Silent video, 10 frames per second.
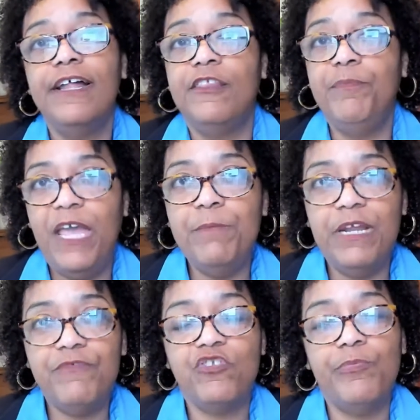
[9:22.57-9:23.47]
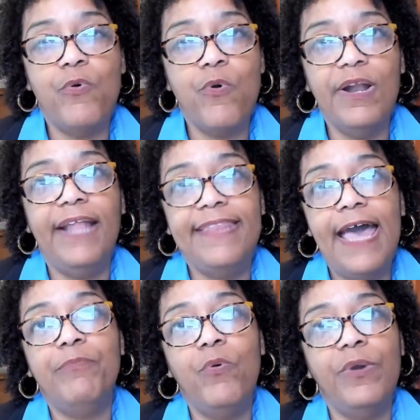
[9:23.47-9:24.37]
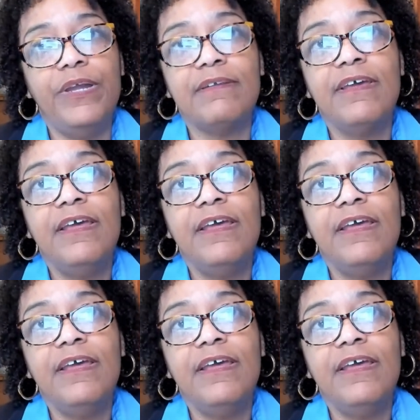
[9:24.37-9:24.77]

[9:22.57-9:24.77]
the payment of support at that point.